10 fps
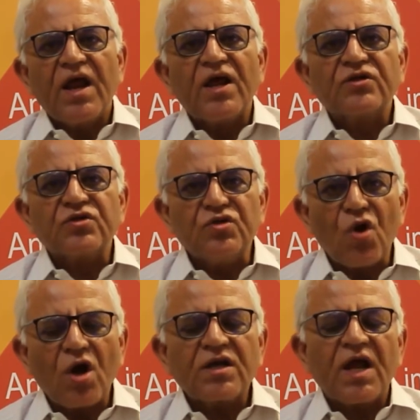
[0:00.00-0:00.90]
is
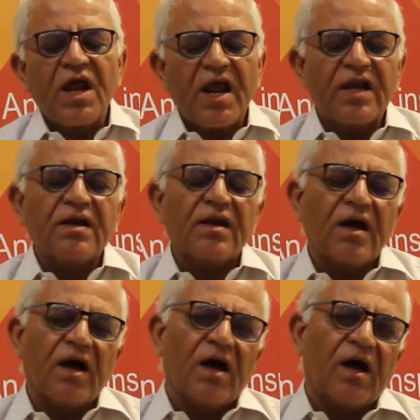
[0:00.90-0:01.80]
not
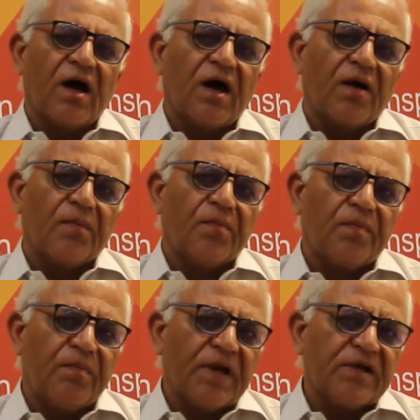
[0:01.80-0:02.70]

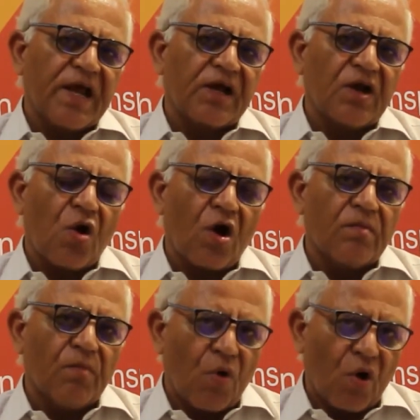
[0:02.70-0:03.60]
been taken on
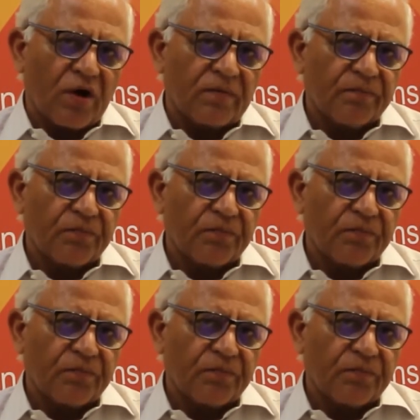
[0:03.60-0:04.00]
board.